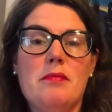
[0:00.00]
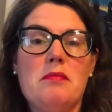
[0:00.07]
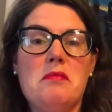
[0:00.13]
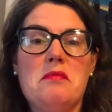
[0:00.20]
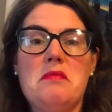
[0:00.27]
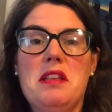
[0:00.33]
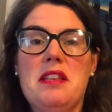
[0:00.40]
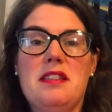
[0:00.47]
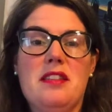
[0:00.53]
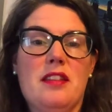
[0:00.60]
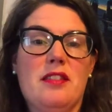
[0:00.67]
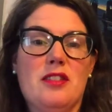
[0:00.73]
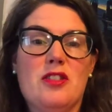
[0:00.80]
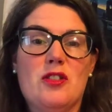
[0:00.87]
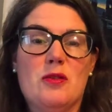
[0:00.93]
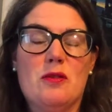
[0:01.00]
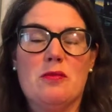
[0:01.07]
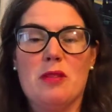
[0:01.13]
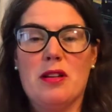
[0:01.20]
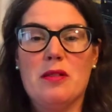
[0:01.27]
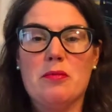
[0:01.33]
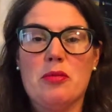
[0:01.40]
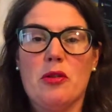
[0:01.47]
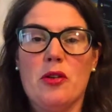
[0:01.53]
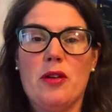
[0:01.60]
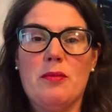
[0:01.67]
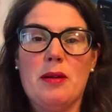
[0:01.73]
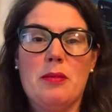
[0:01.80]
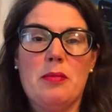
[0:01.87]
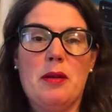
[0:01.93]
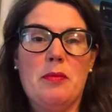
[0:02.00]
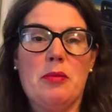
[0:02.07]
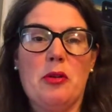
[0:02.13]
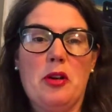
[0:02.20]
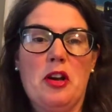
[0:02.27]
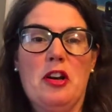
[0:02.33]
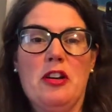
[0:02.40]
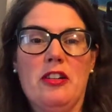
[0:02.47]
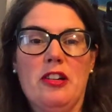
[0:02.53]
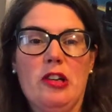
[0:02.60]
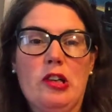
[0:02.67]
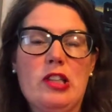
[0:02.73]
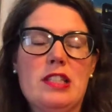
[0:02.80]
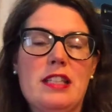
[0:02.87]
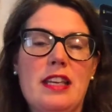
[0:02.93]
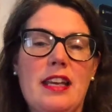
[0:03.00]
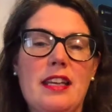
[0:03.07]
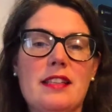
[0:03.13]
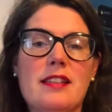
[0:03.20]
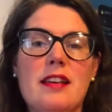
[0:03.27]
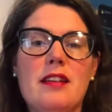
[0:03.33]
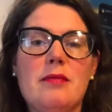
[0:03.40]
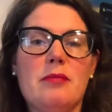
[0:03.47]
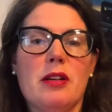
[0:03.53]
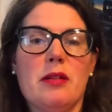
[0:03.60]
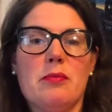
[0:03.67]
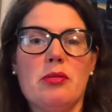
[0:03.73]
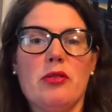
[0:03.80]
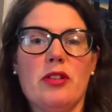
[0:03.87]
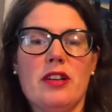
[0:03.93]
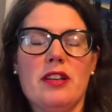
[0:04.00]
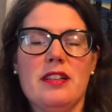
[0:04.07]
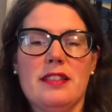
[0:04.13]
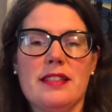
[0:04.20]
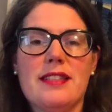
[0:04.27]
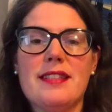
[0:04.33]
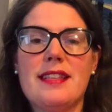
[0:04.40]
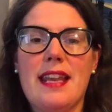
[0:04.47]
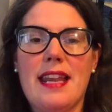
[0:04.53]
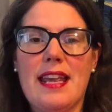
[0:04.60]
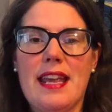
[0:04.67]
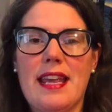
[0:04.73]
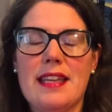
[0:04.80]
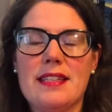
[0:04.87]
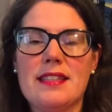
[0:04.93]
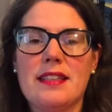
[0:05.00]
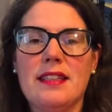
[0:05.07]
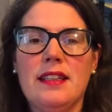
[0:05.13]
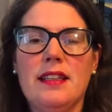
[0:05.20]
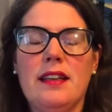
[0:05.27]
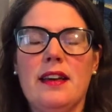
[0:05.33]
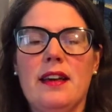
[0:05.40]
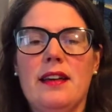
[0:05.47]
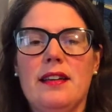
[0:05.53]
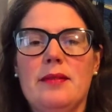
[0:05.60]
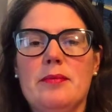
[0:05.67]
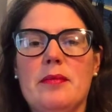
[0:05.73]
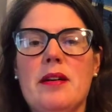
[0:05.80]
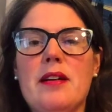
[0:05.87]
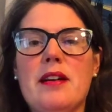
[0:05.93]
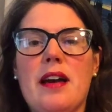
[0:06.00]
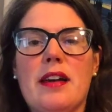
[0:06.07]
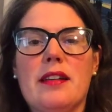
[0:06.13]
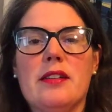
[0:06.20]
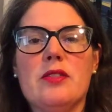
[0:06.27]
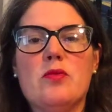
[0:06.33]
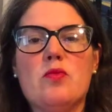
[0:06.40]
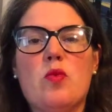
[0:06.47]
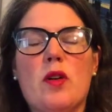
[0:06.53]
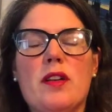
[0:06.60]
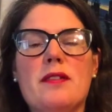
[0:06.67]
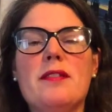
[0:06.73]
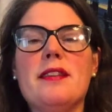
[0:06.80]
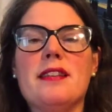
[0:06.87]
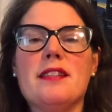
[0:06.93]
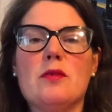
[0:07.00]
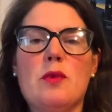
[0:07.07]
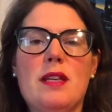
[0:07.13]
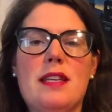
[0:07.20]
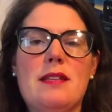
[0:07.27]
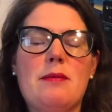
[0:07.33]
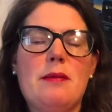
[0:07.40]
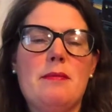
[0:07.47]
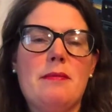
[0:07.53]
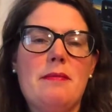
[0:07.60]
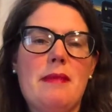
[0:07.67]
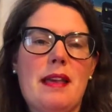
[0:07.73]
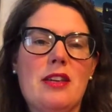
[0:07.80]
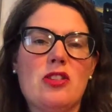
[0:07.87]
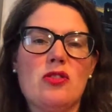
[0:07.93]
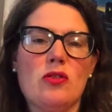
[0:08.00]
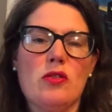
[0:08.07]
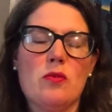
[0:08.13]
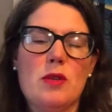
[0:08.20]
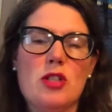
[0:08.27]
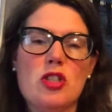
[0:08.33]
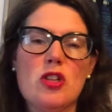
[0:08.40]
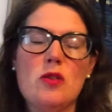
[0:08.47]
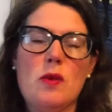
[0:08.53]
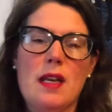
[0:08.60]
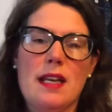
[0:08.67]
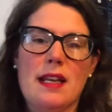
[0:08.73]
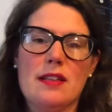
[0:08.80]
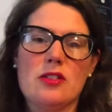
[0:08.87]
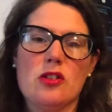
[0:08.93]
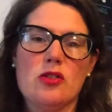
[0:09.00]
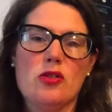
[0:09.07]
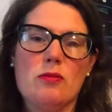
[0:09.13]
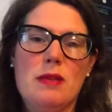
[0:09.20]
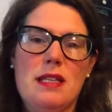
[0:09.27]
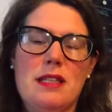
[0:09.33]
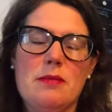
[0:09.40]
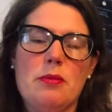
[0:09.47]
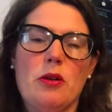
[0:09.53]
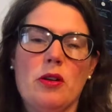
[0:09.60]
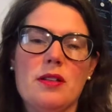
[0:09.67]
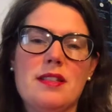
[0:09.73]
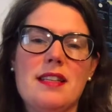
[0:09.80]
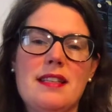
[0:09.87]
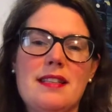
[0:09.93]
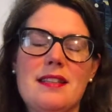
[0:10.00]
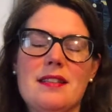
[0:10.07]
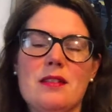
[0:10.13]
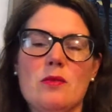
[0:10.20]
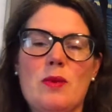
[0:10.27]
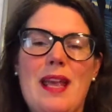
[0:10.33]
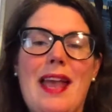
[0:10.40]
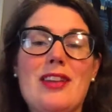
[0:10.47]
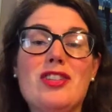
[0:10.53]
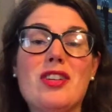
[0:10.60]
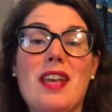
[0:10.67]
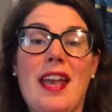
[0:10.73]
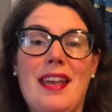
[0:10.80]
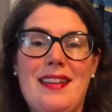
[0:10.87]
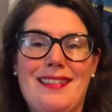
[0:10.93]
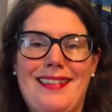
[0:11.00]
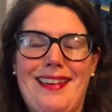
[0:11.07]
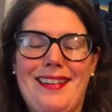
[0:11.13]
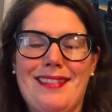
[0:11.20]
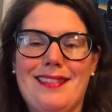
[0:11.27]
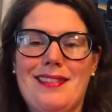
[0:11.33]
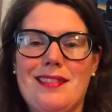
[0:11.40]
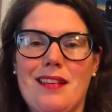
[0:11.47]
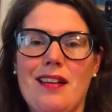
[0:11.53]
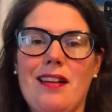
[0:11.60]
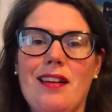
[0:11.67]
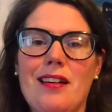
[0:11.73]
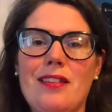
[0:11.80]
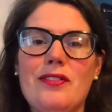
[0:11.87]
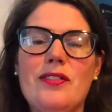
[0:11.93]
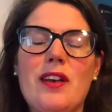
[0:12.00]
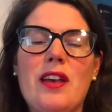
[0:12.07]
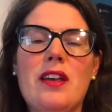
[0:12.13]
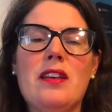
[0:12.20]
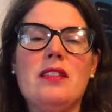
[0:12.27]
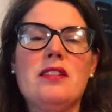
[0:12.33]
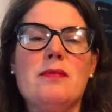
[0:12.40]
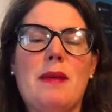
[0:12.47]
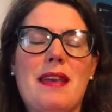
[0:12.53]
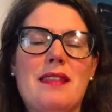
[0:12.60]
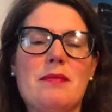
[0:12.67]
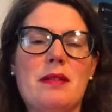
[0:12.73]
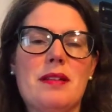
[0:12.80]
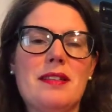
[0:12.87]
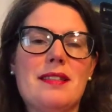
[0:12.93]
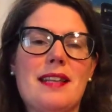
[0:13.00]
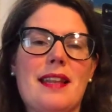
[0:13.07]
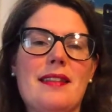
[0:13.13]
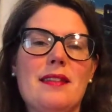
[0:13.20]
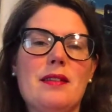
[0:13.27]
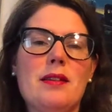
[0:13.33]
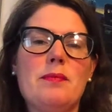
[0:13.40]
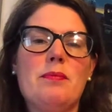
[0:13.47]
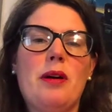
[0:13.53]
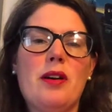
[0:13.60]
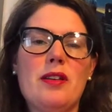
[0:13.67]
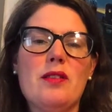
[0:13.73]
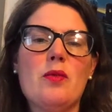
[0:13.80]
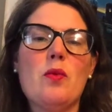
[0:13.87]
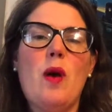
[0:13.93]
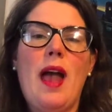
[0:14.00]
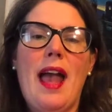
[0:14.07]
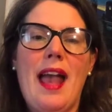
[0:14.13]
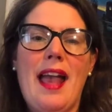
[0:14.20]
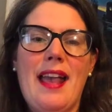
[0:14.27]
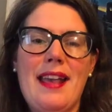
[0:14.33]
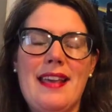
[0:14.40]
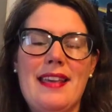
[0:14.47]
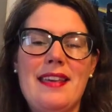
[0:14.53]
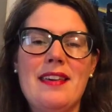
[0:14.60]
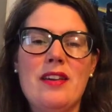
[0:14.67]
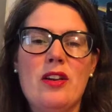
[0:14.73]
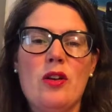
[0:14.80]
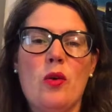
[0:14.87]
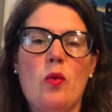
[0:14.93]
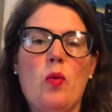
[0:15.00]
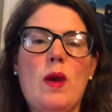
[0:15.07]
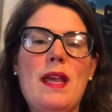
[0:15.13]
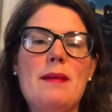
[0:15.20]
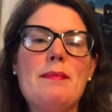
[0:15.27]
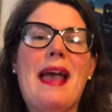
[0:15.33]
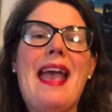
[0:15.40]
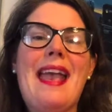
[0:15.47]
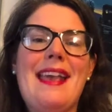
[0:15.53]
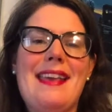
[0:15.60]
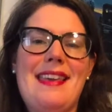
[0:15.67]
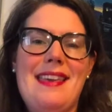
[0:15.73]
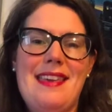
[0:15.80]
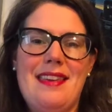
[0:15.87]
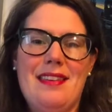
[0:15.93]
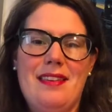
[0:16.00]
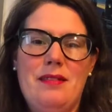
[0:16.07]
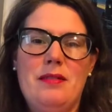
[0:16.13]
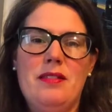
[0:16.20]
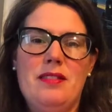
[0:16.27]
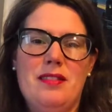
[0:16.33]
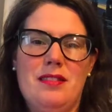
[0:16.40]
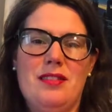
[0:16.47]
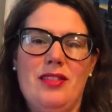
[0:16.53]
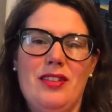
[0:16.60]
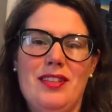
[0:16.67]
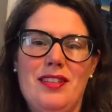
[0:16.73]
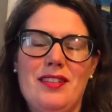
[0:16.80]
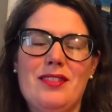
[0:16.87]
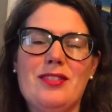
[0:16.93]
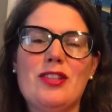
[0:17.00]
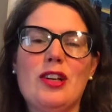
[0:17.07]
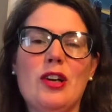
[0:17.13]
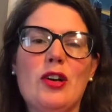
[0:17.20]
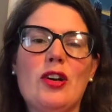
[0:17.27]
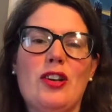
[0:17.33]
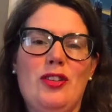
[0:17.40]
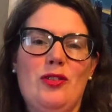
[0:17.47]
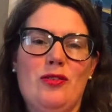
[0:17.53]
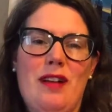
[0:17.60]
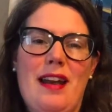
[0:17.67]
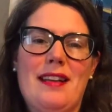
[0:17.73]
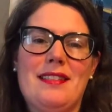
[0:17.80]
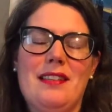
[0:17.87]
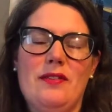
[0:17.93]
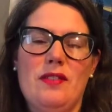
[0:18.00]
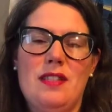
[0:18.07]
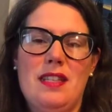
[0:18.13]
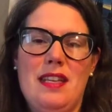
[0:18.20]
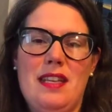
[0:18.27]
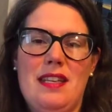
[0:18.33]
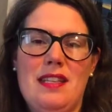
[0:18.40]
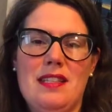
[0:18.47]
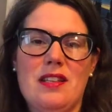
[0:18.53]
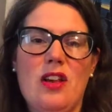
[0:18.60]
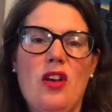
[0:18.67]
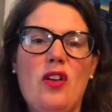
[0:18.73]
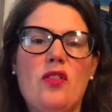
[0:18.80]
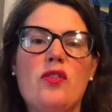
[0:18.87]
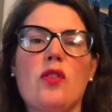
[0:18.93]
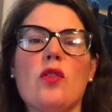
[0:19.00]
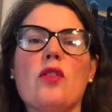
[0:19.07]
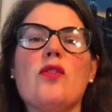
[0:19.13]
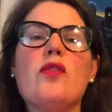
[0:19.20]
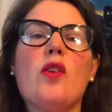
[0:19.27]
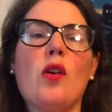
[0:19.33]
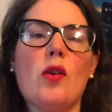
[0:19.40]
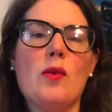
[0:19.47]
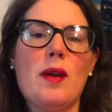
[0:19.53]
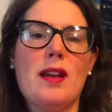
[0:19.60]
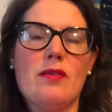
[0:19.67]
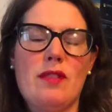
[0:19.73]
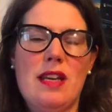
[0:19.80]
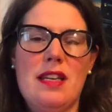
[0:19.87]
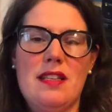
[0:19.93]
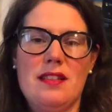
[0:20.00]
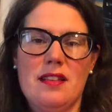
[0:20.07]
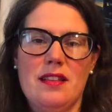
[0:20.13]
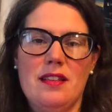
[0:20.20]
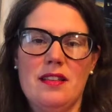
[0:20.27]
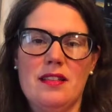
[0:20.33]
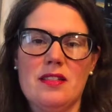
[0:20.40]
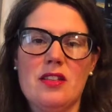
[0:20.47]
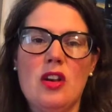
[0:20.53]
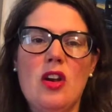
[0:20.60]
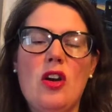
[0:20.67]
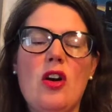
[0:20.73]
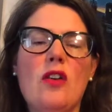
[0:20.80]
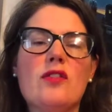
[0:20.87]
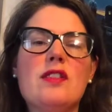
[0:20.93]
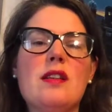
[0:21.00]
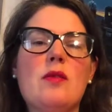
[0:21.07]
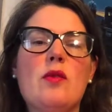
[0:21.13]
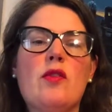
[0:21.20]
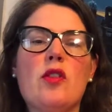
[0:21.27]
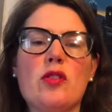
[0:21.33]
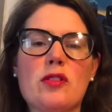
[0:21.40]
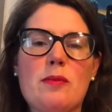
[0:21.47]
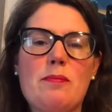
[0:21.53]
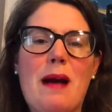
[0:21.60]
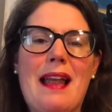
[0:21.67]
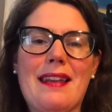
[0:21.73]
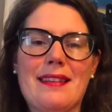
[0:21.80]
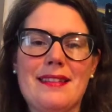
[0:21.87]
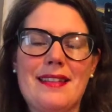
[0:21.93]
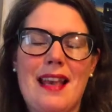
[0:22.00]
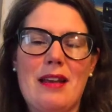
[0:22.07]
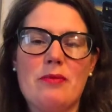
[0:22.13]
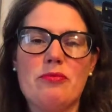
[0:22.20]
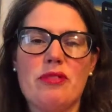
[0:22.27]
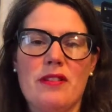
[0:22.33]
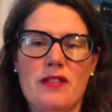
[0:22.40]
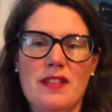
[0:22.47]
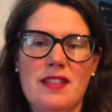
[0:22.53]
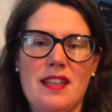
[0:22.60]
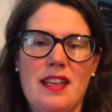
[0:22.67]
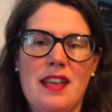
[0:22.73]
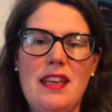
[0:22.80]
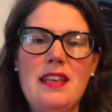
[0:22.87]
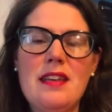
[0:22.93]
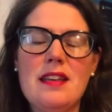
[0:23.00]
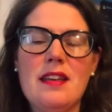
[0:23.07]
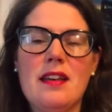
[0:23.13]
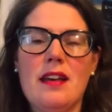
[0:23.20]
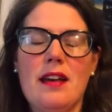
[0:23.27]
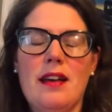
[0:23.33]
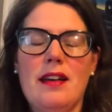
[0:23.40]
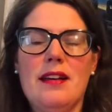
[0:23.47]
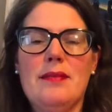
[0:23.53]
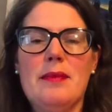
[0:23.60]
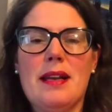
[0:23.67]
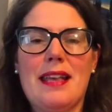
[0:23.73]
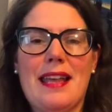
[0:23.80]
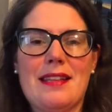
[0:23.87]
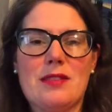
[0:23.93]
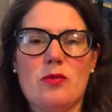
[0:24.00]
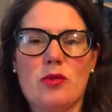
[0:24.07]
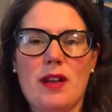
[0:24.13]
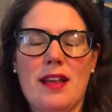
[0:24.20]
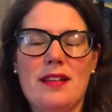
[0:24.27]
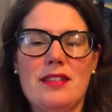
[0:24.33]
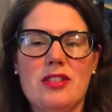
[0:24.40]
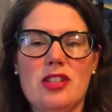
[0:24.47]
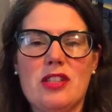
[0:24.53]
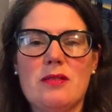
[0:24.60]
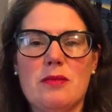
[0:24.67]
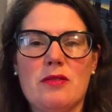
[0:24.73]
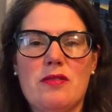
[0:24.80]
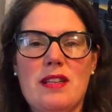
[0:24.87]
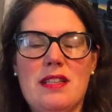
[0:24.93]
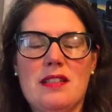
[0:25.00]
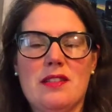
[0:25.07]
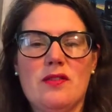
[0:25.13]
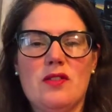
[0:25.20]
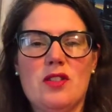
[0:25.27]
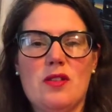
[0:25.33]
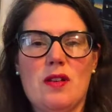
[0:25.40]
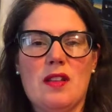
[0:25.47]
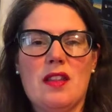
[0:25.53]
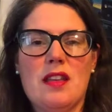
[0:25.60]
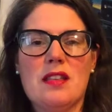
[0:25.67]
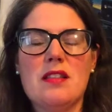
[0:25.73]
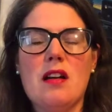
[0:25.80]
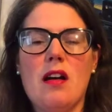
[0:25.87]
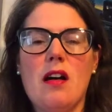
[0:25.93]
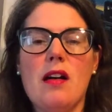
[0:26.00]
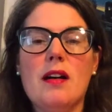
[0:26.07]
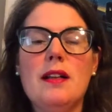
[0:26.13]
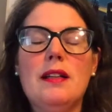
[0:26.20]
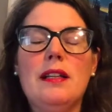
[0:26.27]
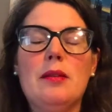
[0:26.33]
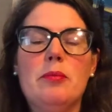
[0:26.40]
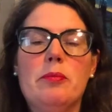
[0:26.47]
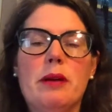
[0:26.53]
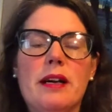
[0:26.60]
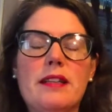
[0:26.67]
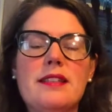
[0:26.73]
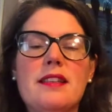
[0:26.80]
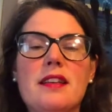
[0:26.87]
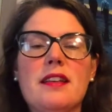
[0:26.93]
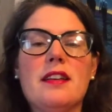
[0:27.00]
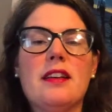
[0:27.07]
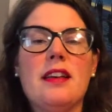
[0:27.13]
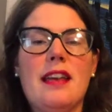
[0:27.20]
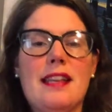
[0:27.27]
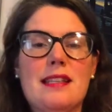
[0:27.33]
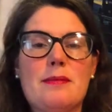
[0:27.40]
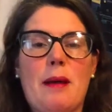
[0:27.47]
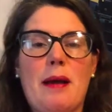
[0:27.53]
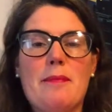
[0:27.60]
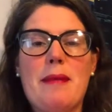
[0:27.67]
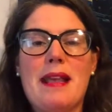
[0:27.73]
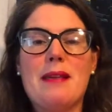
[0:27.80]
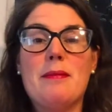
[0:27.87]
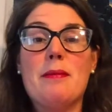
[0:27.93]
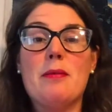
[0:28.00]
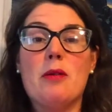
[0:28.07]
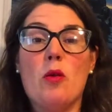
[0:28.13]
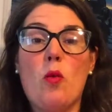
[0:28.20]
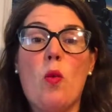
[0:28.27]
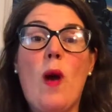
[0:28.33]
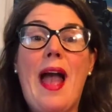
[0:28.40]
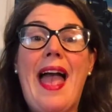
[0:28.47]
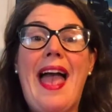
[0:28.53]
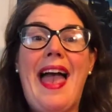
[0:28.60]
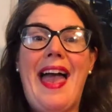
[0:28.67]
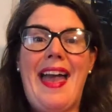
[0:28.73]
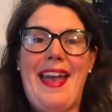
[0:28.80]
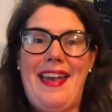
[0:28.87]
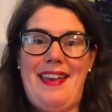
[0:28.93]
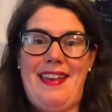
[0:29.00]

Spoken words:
it's nothing to do with my employer can't look at it, my employer can't see it. And one of the things that we need to be making sure that we do in our social media policies is that we educate our staff to make them understand that, by the way, we may decide to look at your activities for the following reasons. Obviously, we've got to balance out privacy against what our legitimate reasons for doing things are. But it's about making people aware,